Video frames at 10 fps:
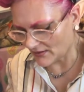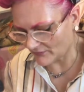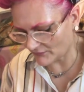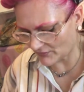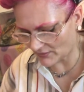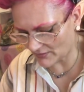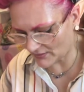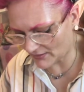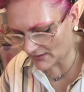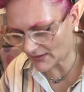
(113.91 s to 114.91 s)
I've got
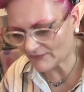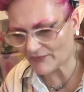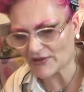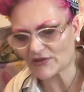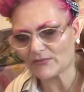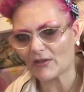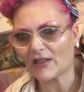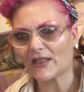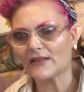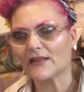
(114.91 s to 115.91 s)
an infection in my
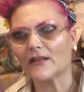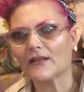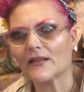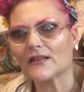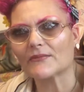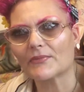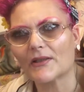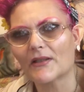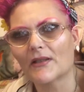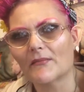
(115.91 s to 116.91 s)
kidney and it's a bit